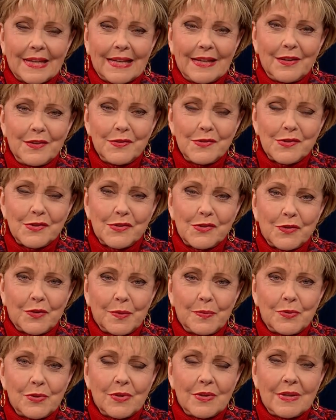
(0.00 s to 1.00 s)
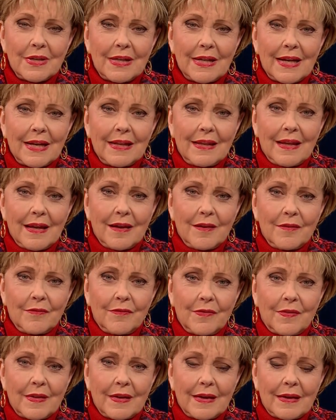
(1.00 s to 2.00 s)
Here's a scripture that I
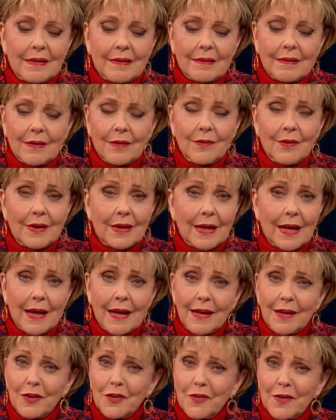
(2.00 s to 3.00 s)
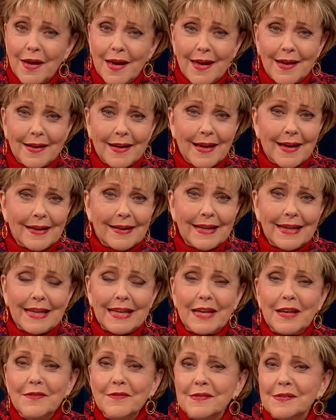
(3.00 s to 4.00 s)
love that you can hang your hat on. He
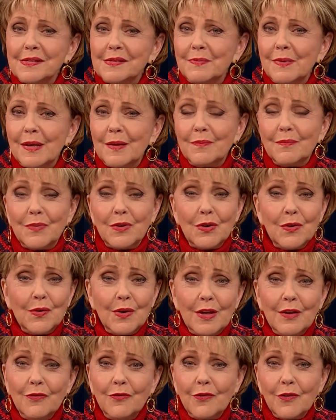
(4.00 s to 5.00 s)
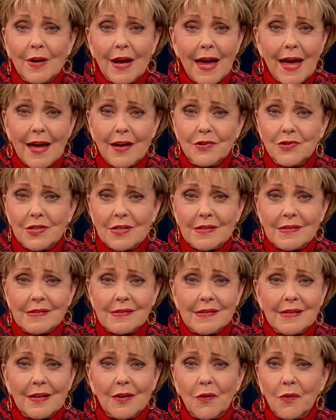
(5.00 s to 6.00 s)
gives me beauty for ashes,
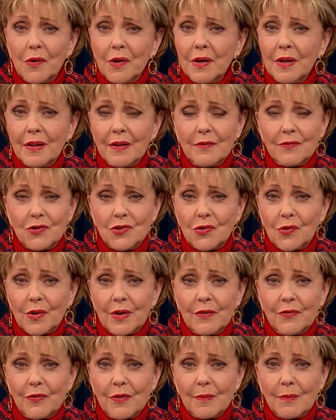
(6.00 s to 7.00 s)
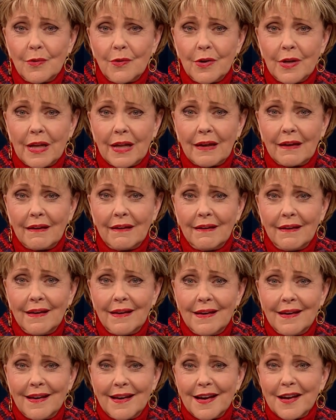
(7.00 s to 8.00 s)
the oil of joy for mourning,
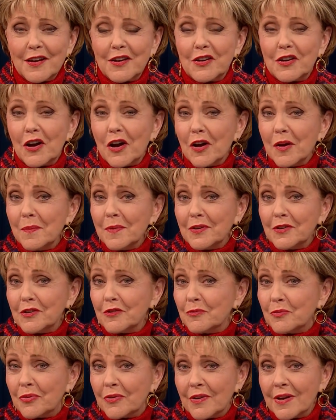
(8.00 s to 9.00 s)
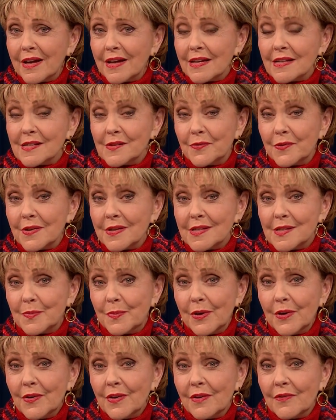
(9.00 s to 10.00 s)
a garment of praise for a
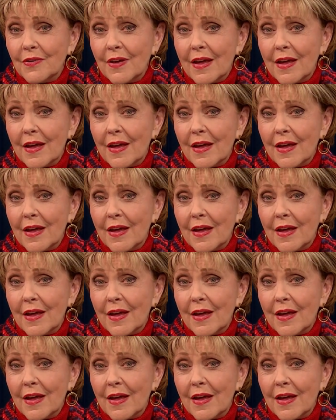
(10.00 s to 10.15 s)
spirit of